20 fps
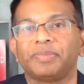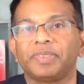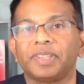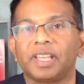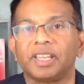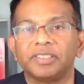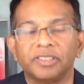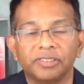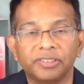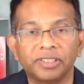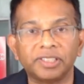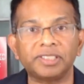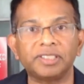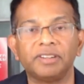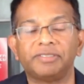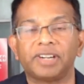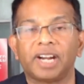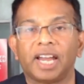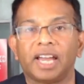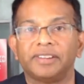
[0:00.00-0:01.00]
So just
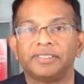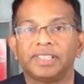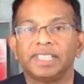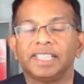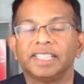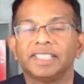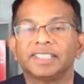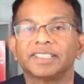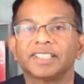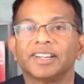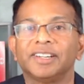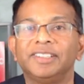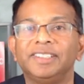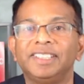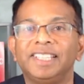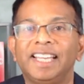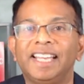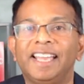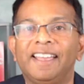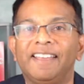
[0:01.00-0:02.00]
over 100 years ago,
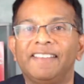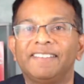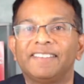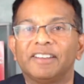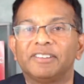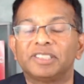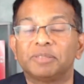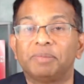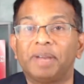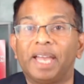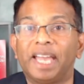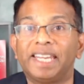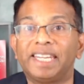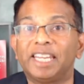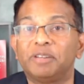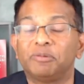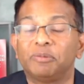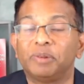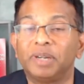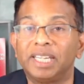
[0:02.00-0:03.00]
there was a man
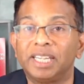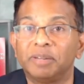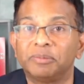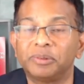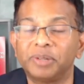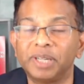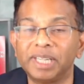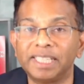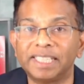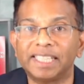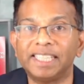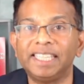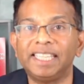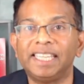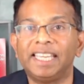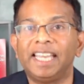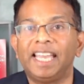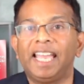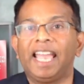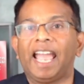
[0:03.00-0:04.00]
named William Wrigley,
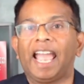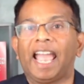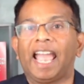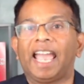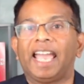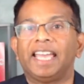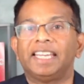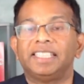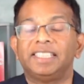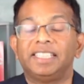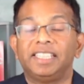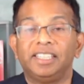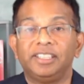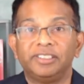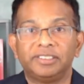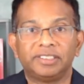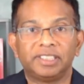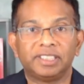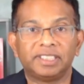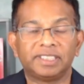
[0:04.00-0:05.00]
and he
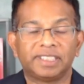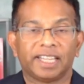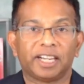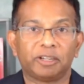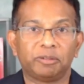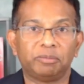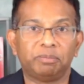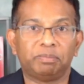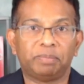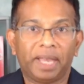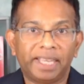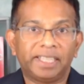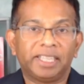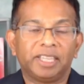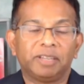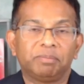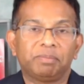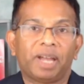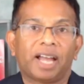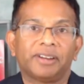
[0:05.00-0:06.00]
used to sell baking
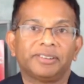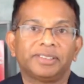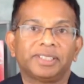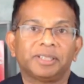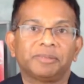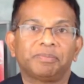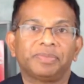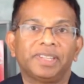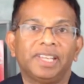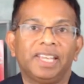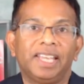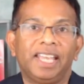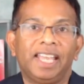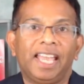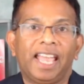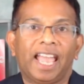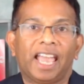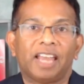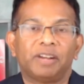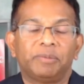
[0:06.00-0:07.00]
powder.
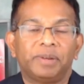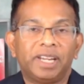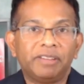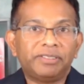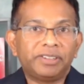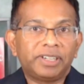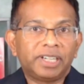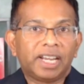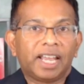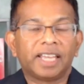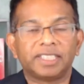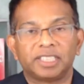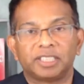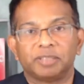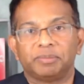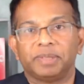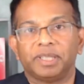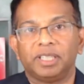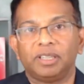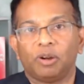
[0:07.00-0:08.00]
And whenever a
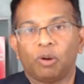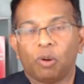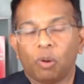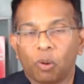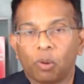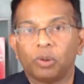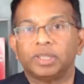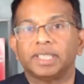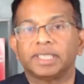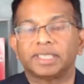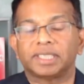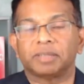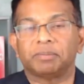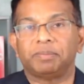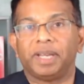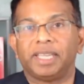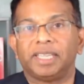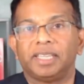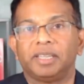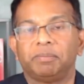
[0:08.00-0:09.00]
customer ordered some
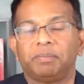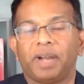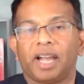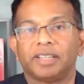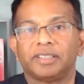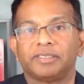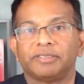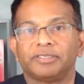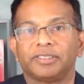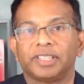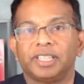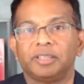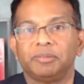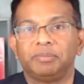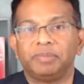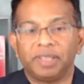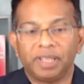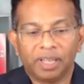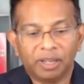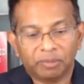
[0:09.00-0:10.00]
baking powder for
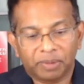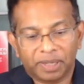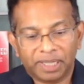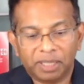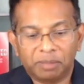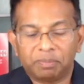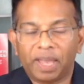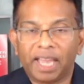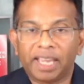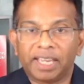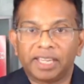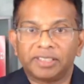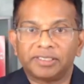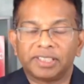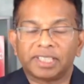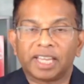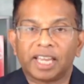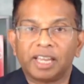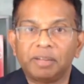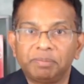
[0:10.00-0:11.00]
him, when he packaged it
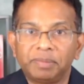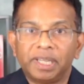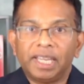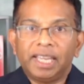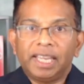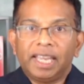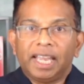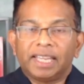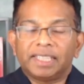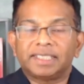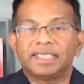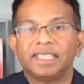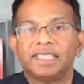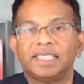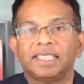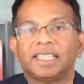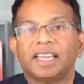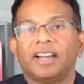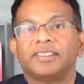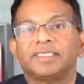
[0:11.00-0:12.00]
up and sent
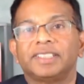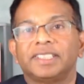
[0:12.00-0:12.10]
it out in